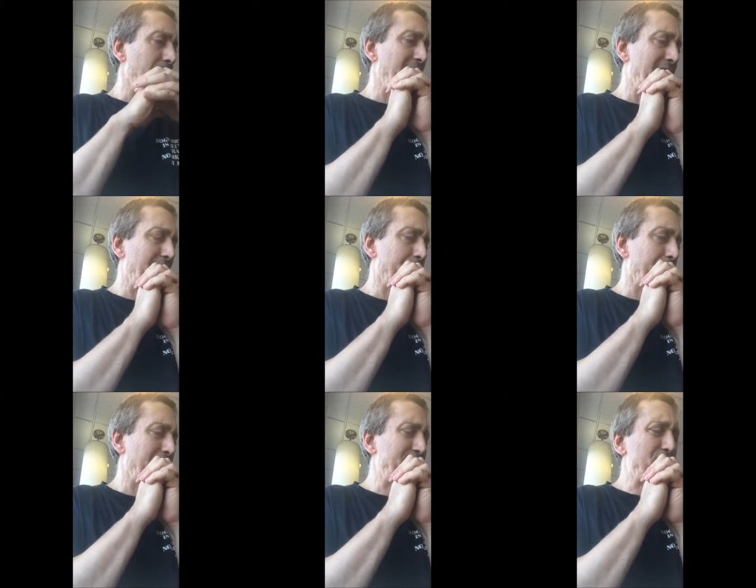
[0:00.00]
Yeah,
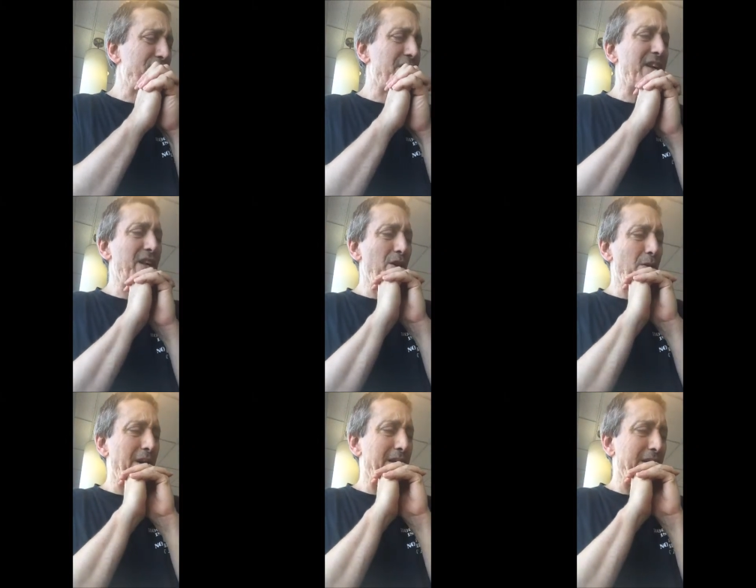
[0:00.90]
it's just that you
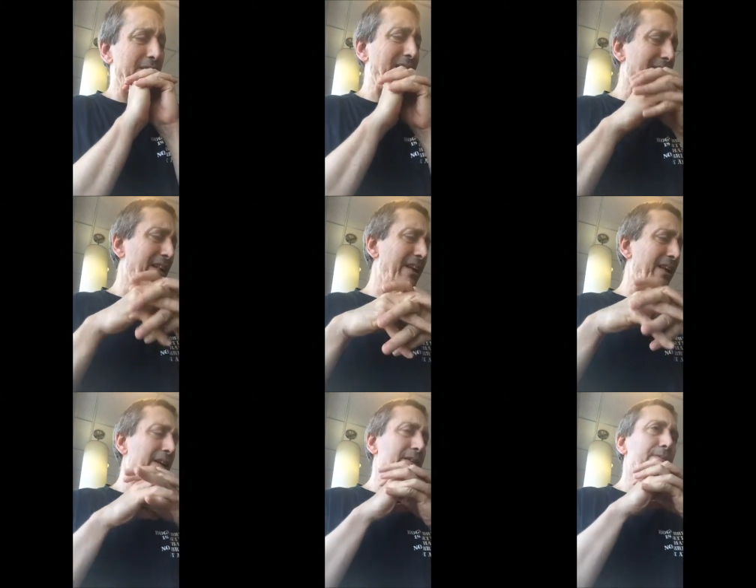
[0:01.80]
know, like not. People not,
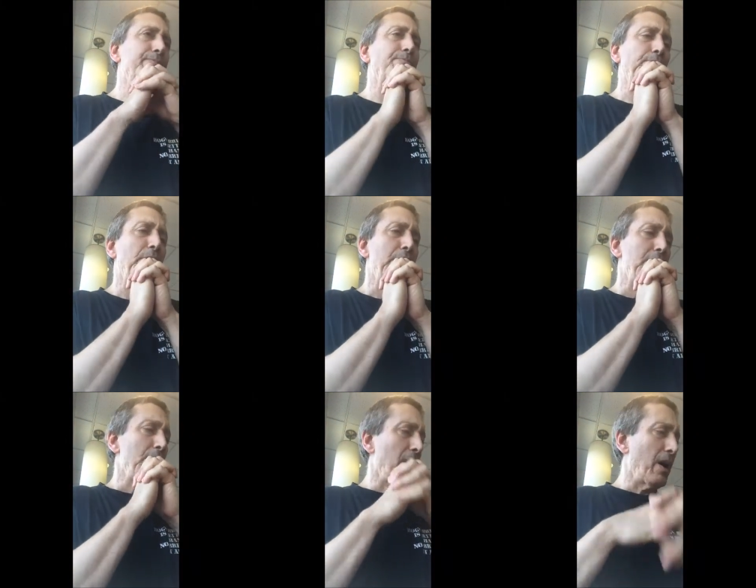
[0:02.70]
talk too much.
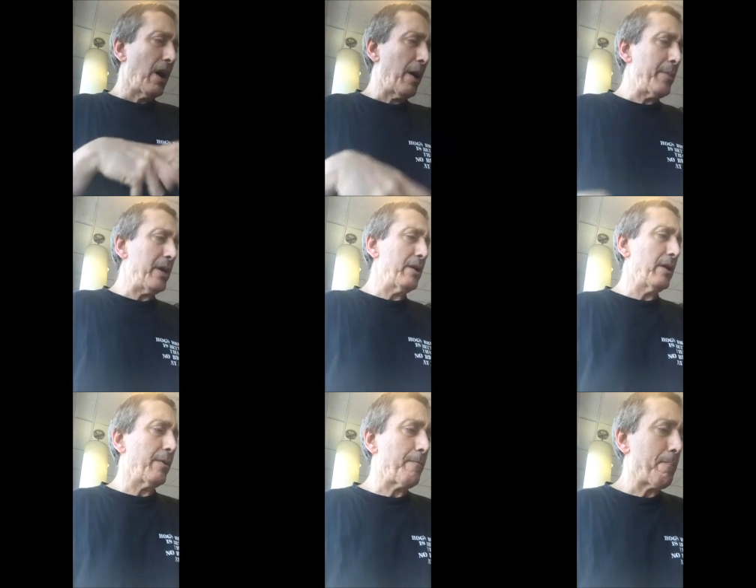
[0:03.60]
I
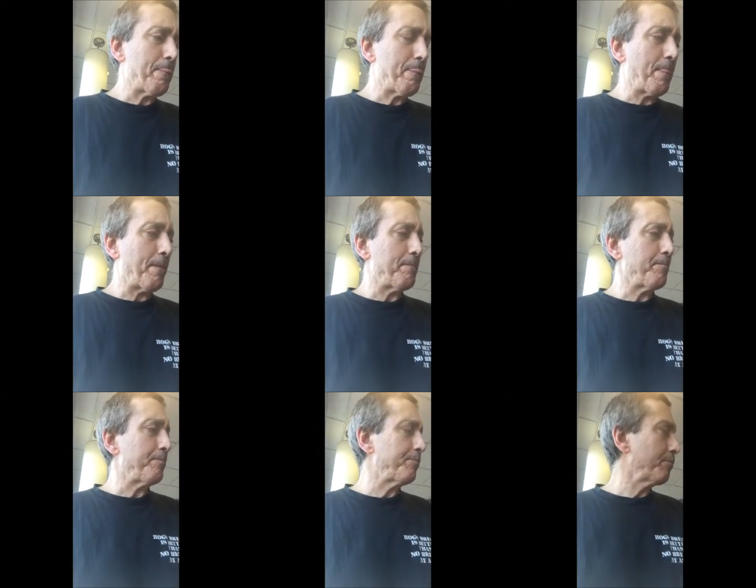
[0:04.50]
mean, people talk too
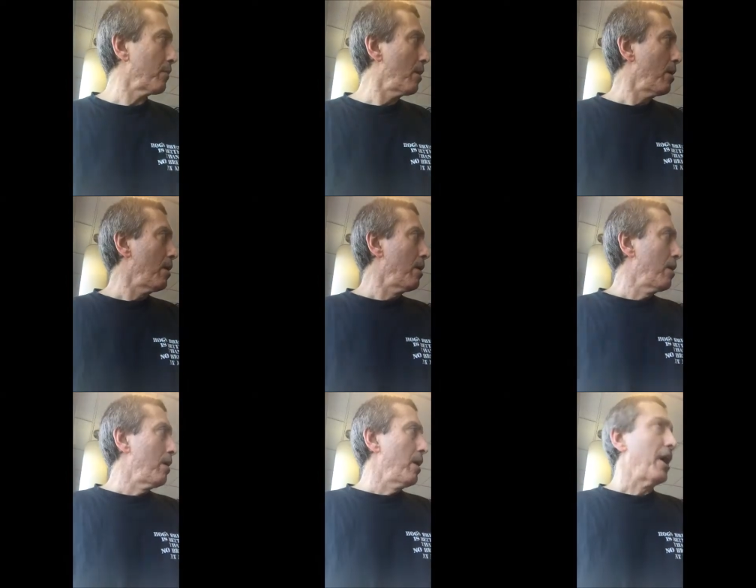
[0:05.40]

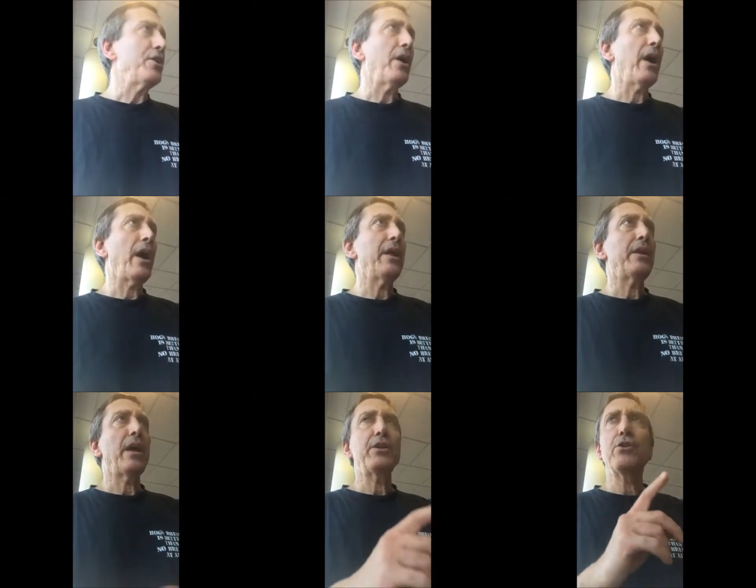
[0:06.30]
much. They and, really do.
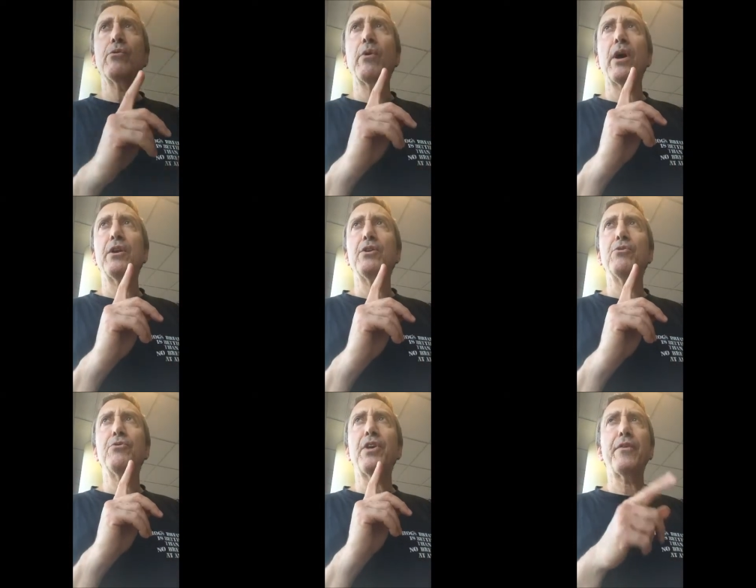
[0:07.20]
And and you and
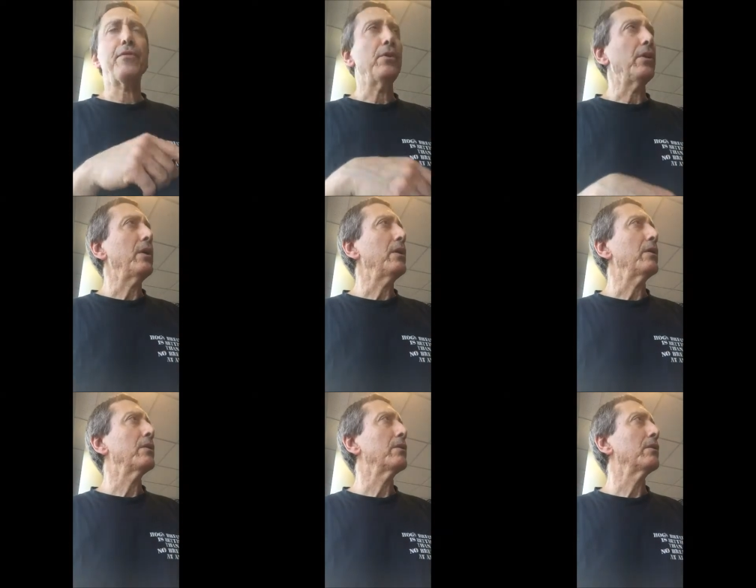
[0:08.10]
you definitely.